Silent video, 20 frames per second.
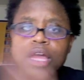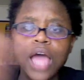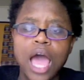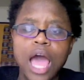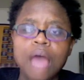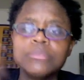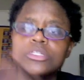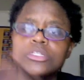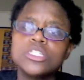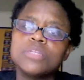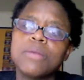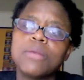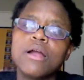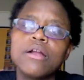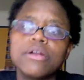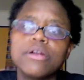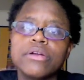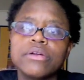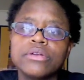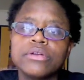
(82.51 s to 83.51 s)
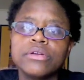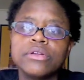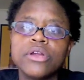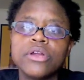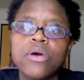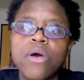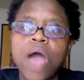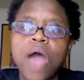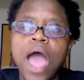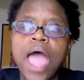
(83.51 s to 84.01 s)
I'm smart. You
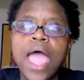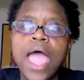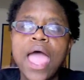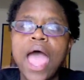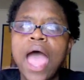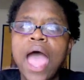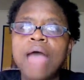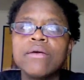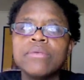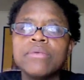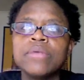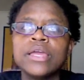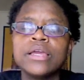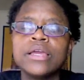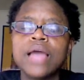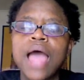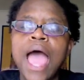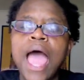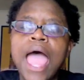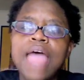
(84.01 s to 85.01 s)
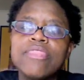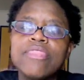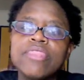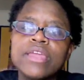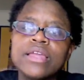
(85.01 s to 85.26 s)
know, I had